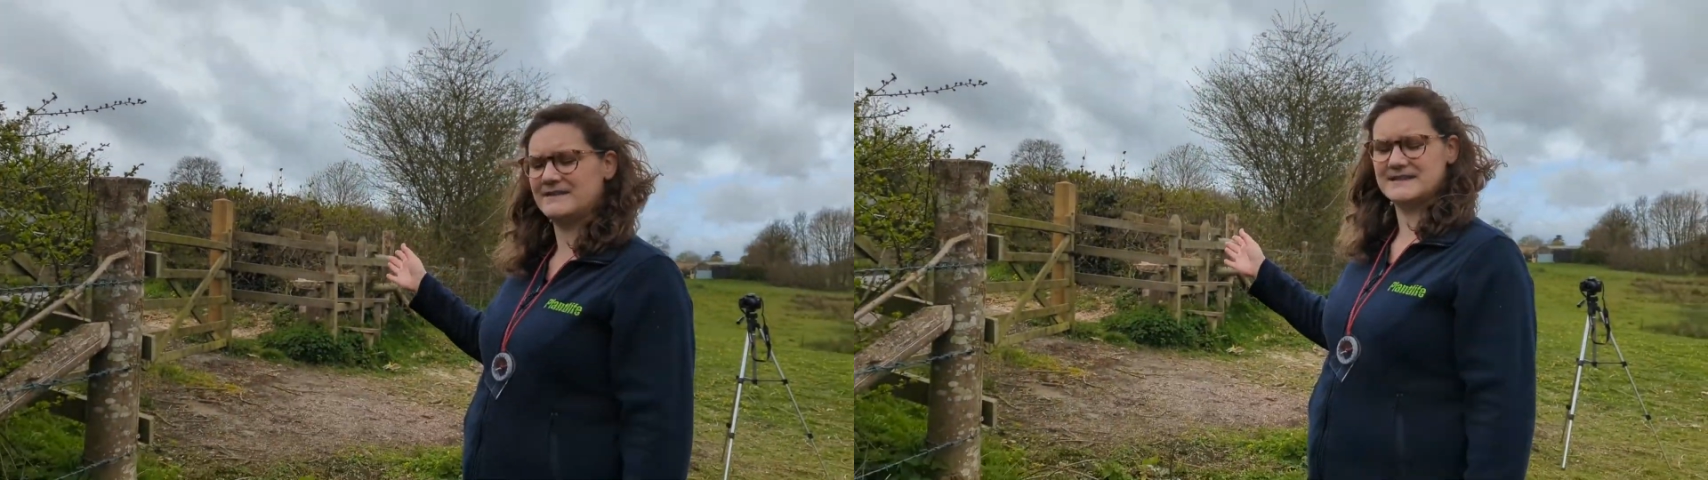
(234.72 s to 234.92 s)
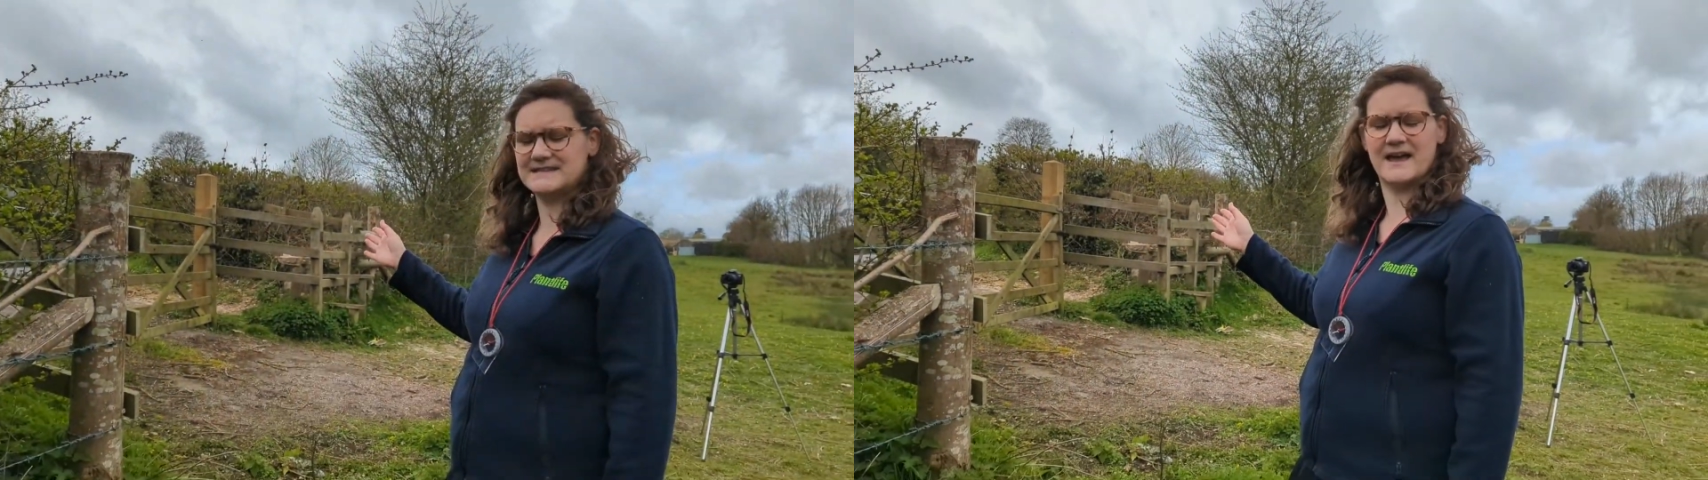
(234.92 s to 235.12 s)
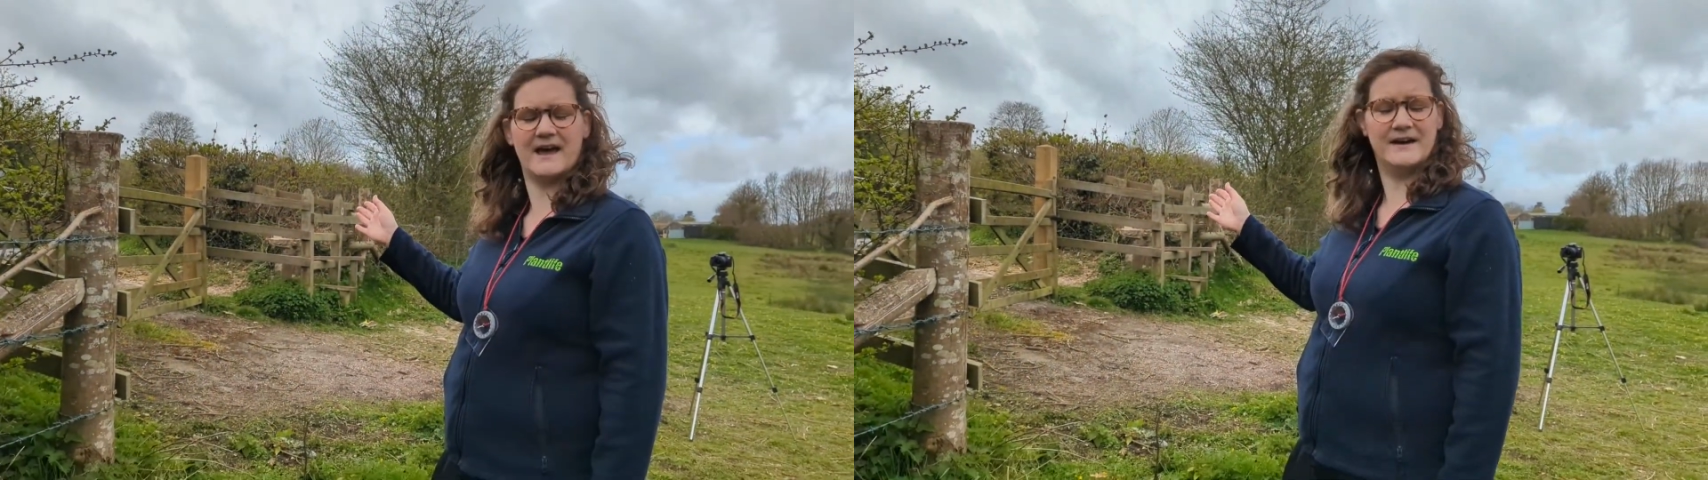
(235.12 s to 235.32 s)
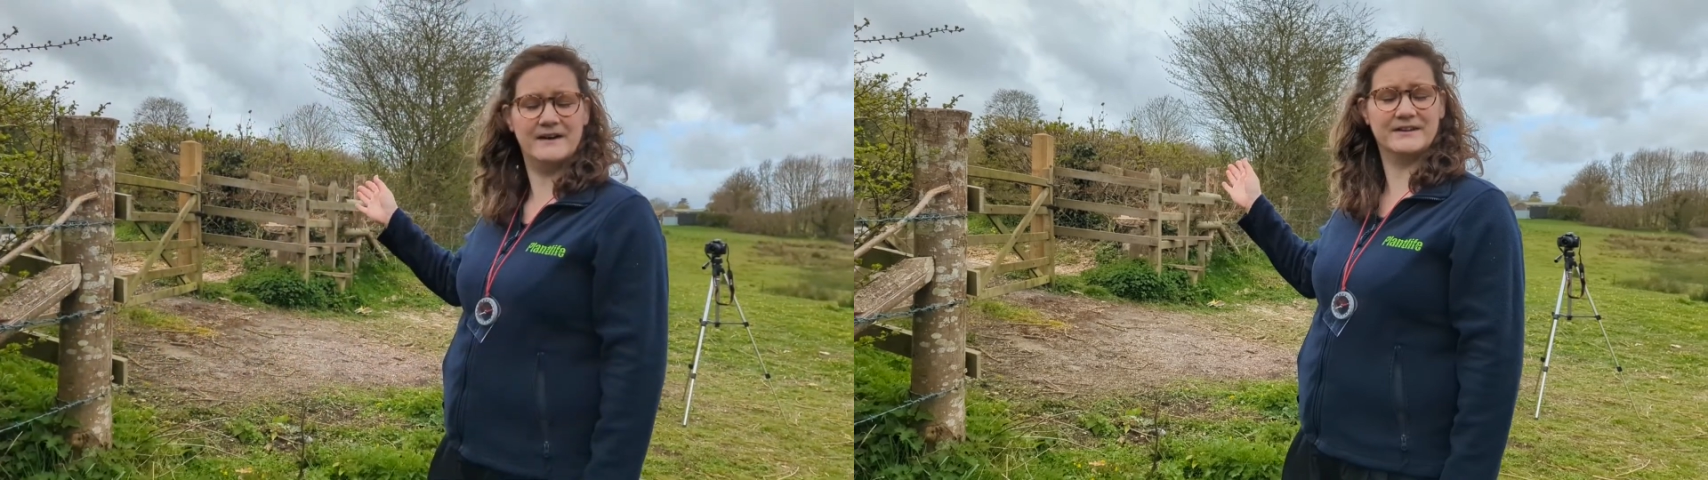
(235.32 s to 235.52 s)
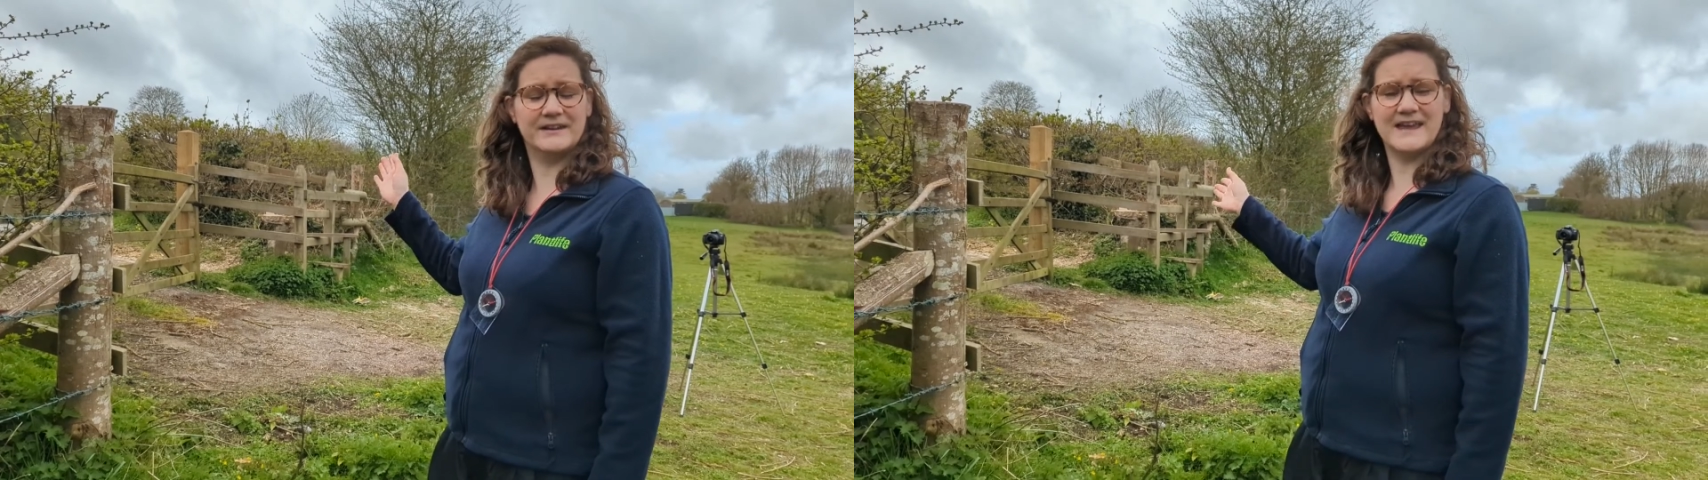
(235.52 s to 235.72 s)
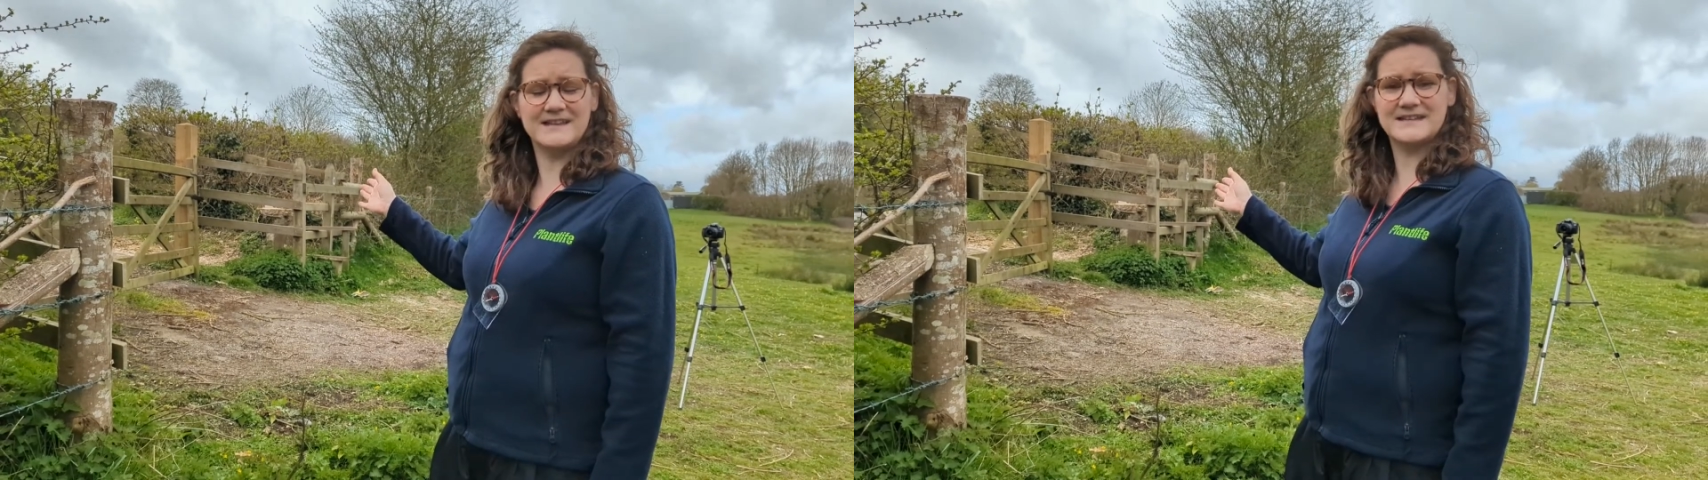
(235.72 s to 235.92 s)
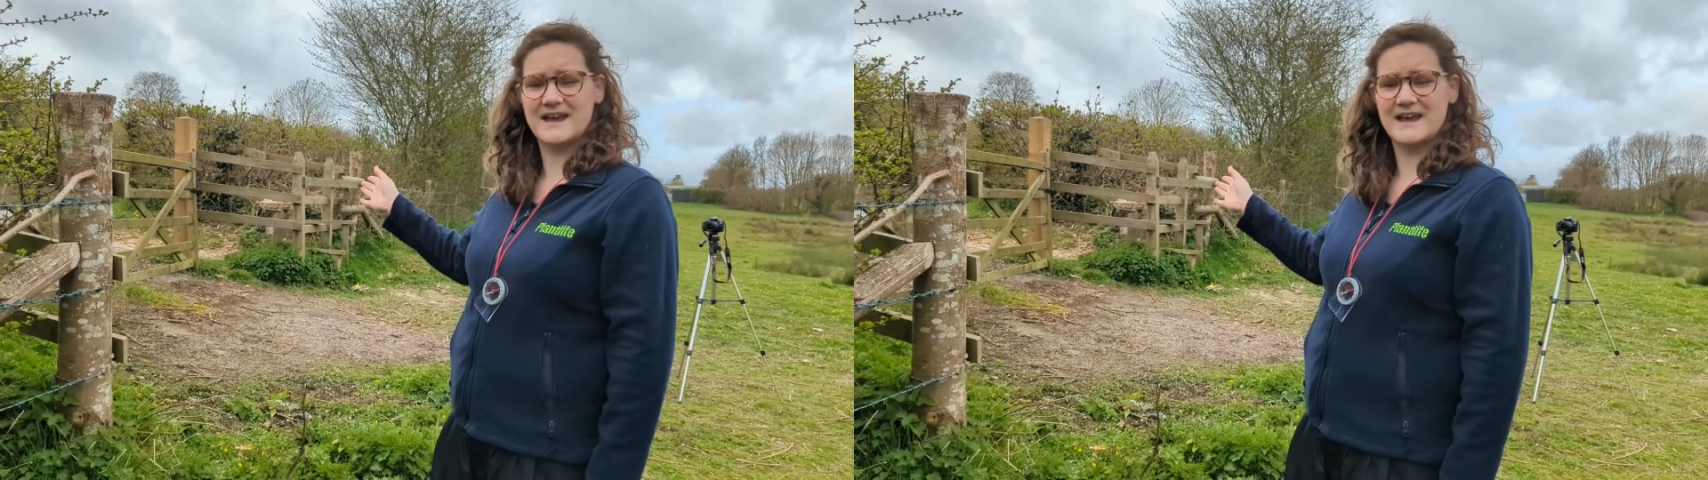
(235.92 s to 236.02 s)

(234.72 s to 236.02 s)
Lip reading: this gate